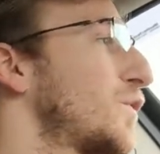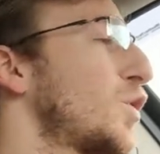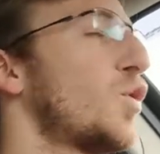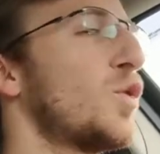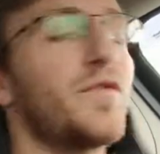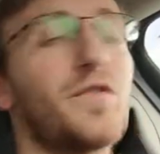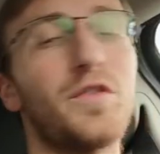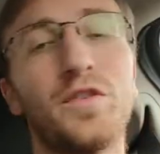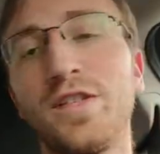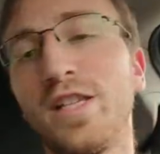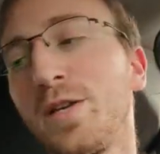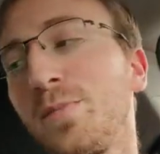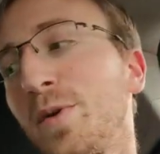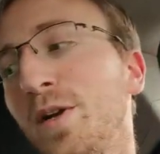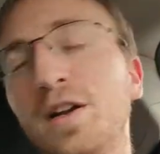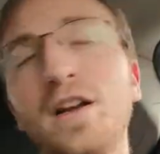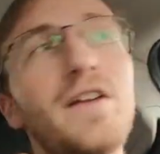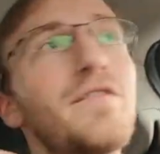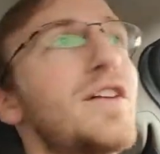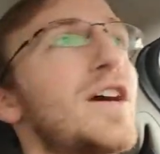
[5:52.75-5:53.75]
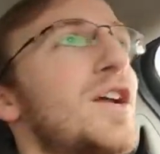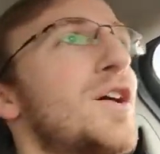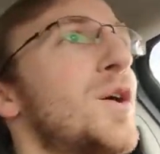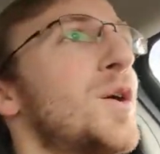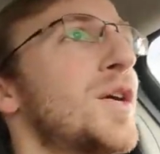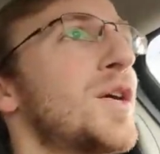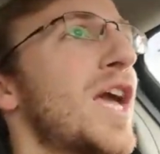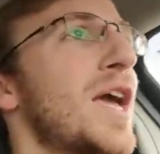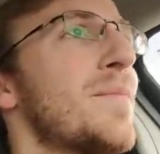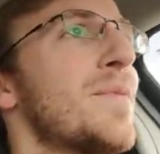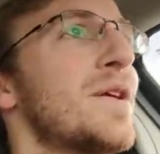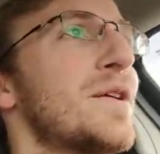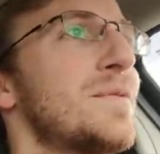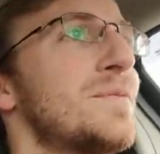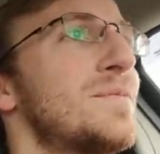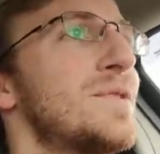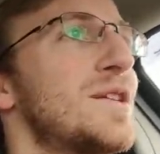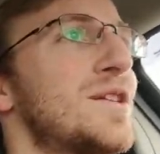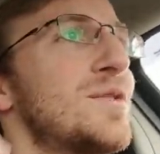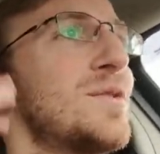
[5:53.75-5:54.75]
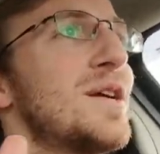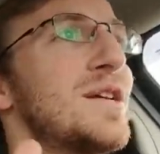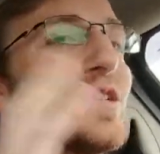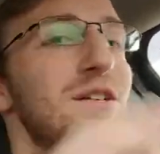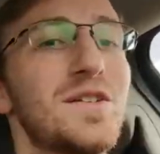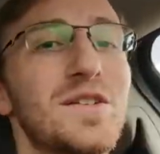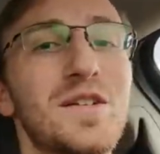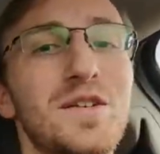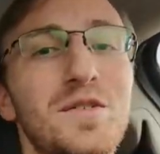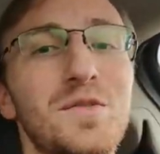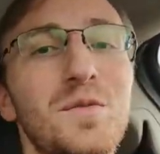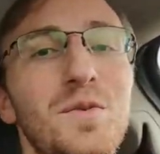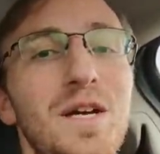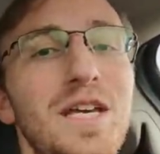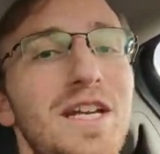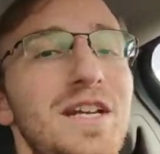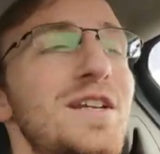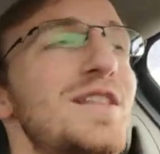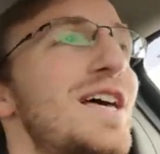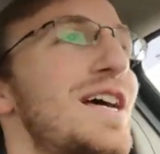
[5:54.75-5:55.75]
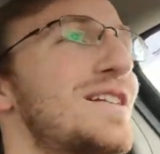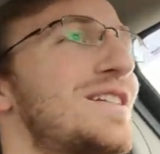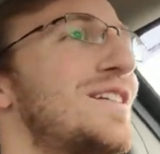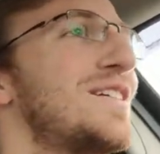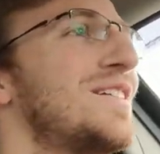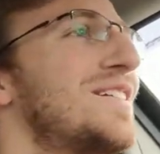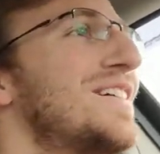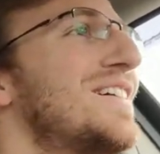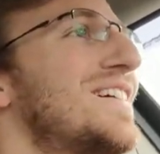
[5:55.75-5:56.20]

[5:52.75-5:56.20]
Or for sleeping. I've got a whole camping situation too. We'll get into that too.